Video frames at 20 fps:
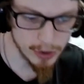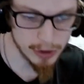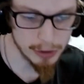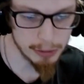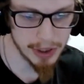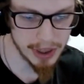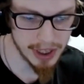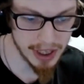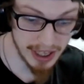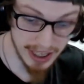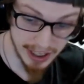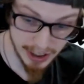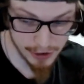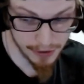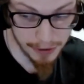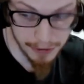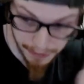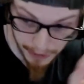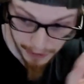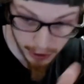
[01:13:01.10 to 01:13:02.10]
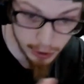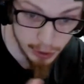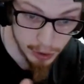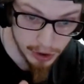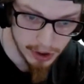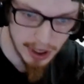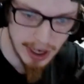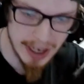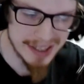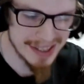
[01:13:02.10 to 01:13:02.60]
but the next few.
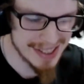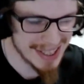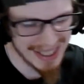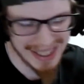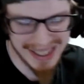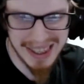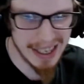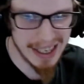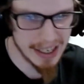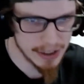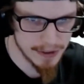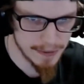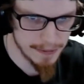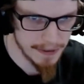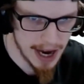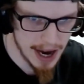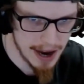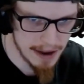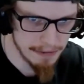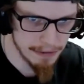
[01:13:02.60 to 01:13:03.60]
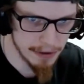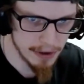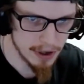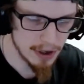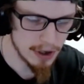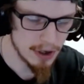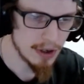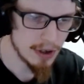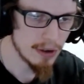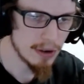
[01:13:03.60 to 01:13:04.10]
I'd say like the next 5,
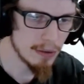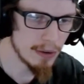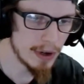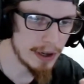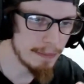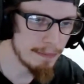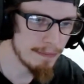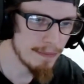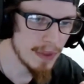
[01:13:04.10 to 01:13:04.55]
right?